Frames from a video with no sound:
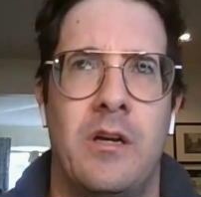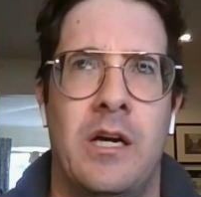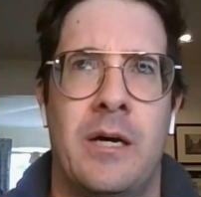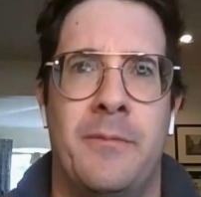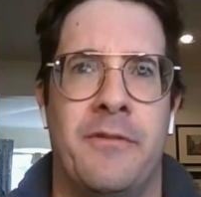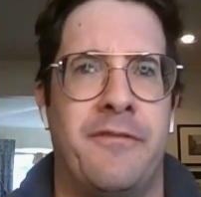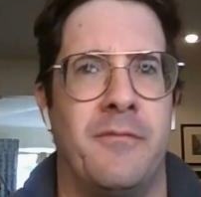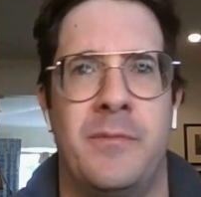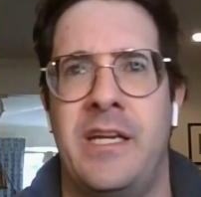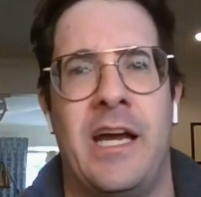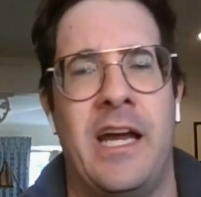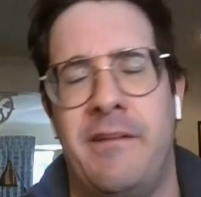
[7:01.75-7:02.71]
But for
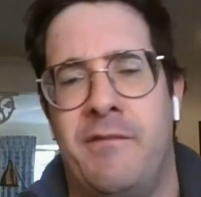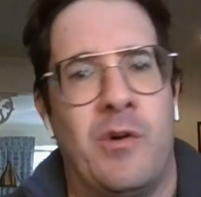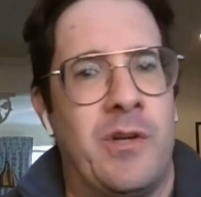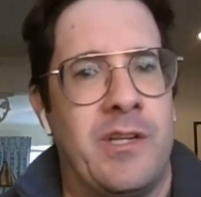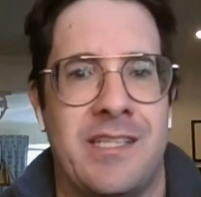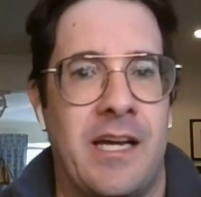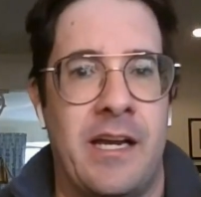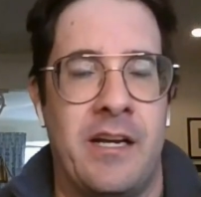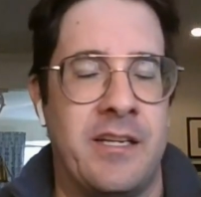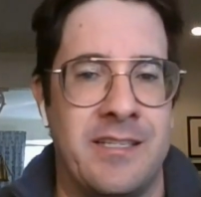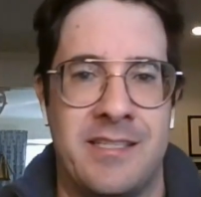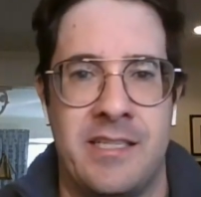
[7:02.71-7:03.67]
me, I have no
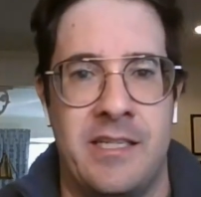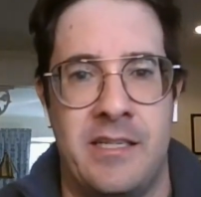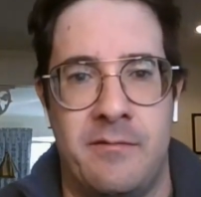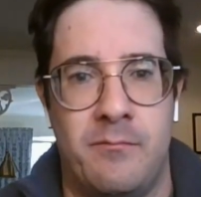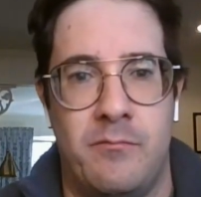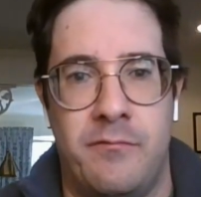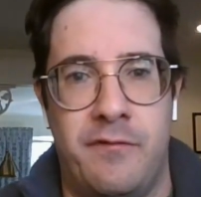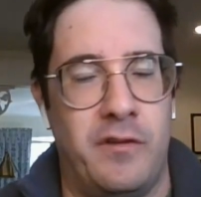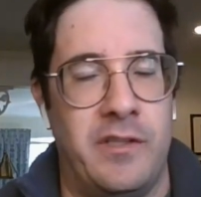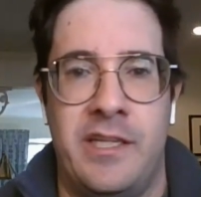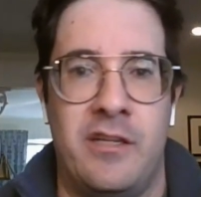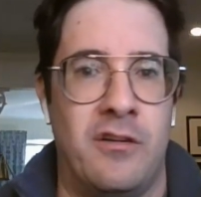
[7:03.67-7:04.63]
desire to see
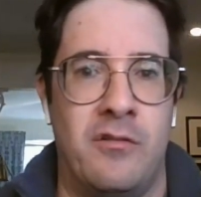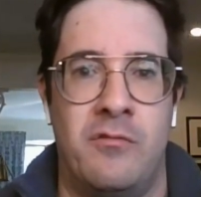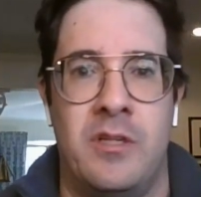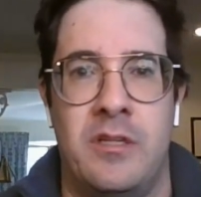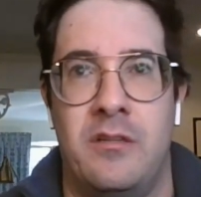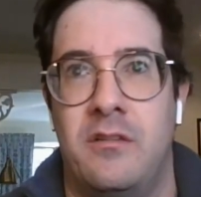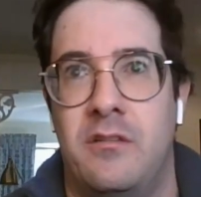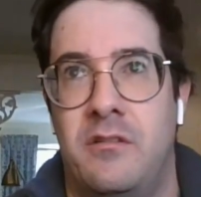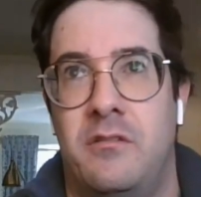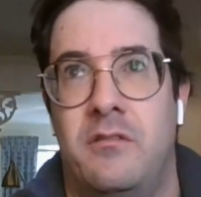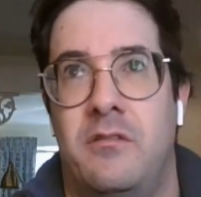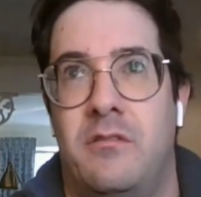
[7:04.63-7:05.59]
Foligno,
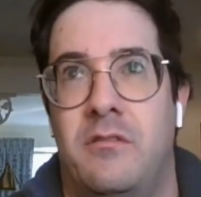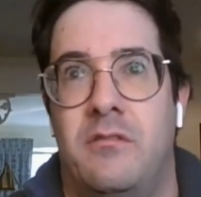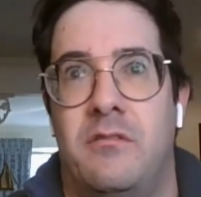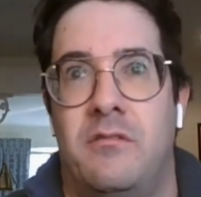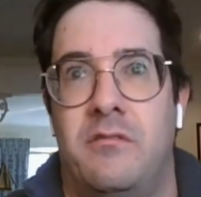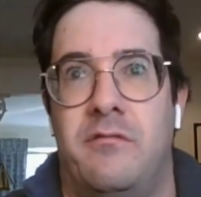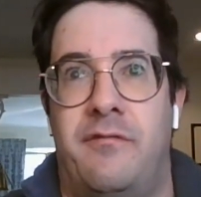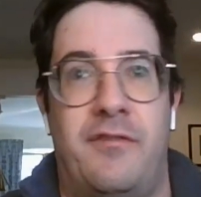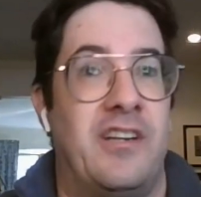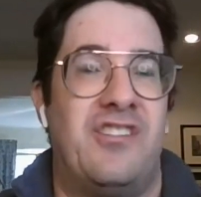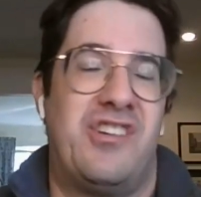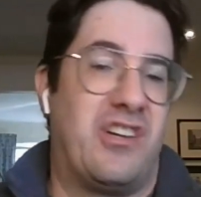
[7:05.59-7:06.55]

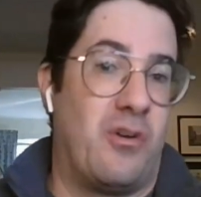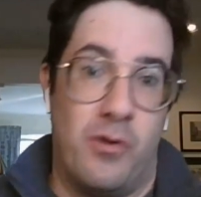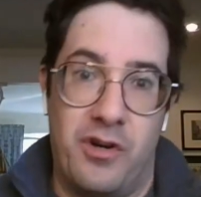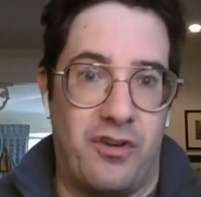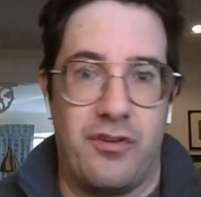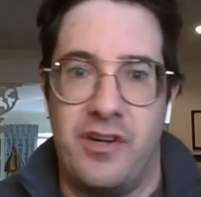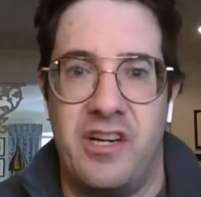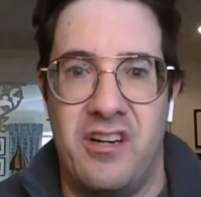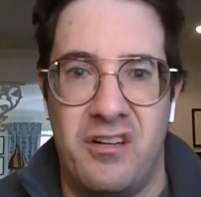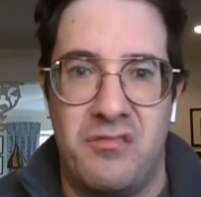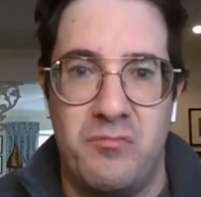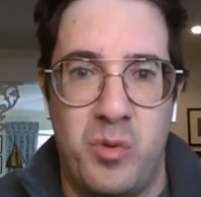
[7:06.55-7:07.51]
Frederic, or
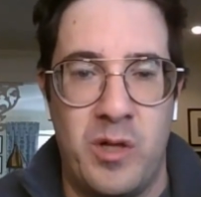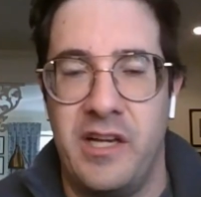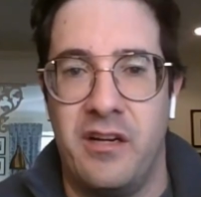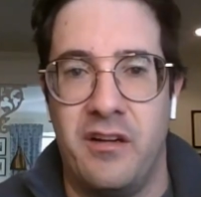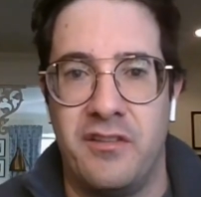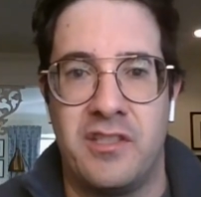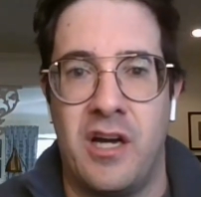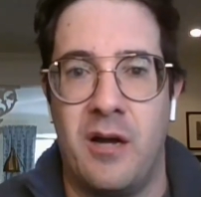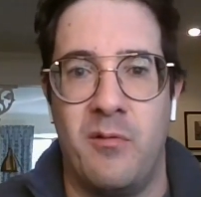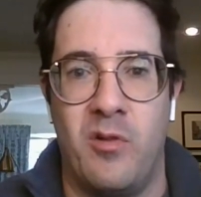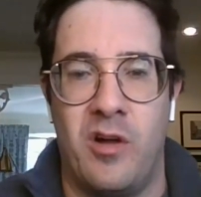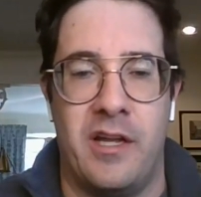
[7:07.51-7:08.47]
Greer playing on the
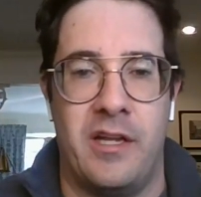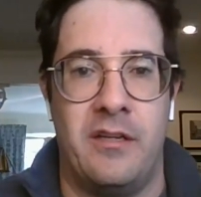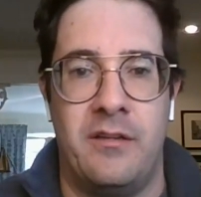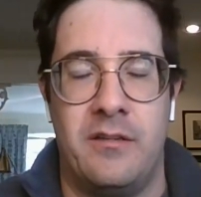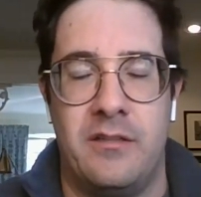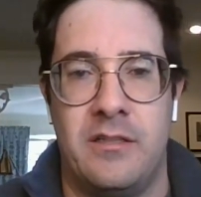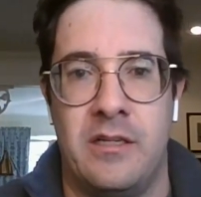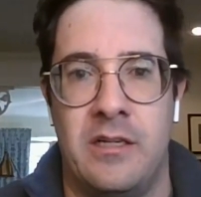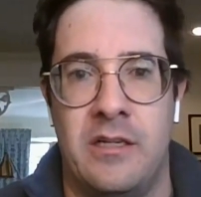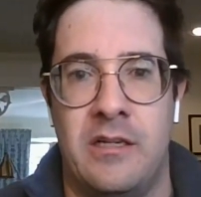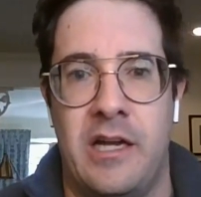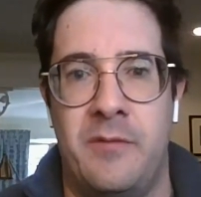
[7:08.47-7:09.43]
top line.
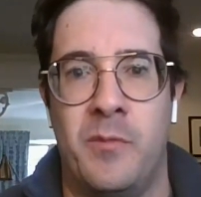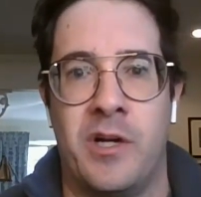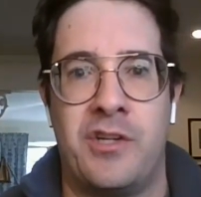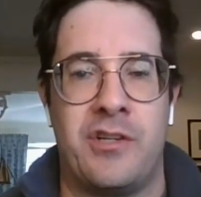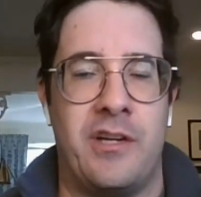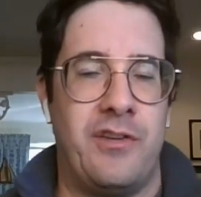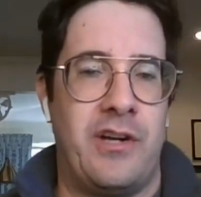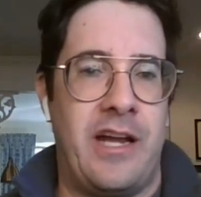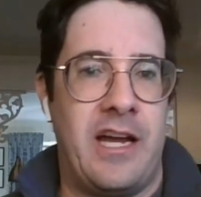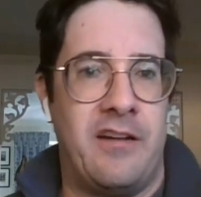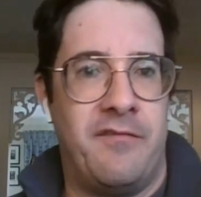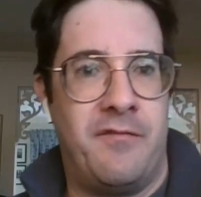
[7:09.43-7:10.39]
I'd much rather
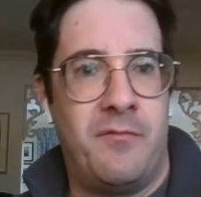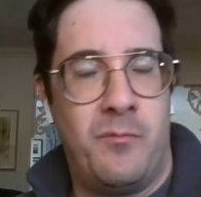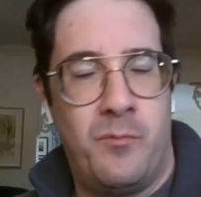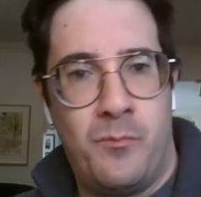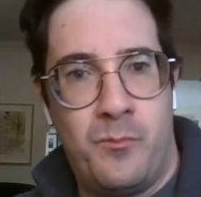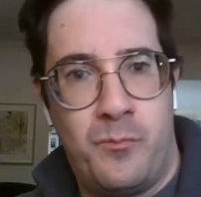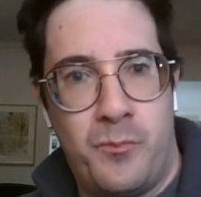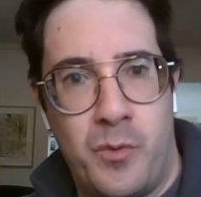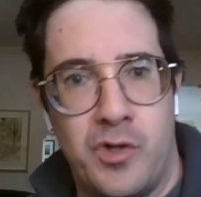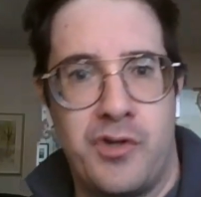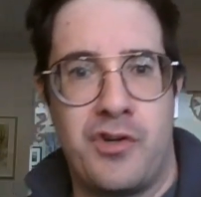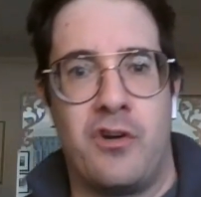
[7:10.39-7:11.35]
have
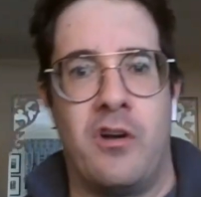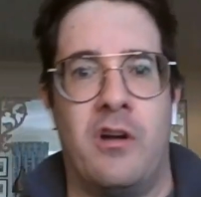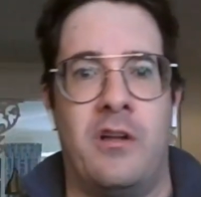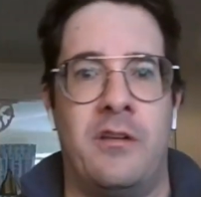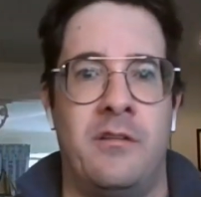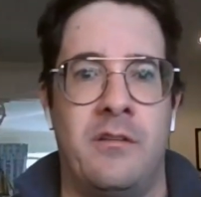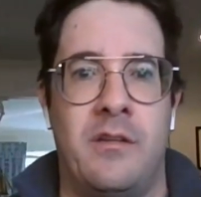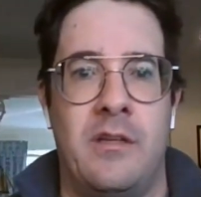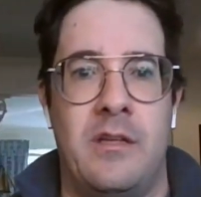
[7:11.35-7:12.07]
Bergeron.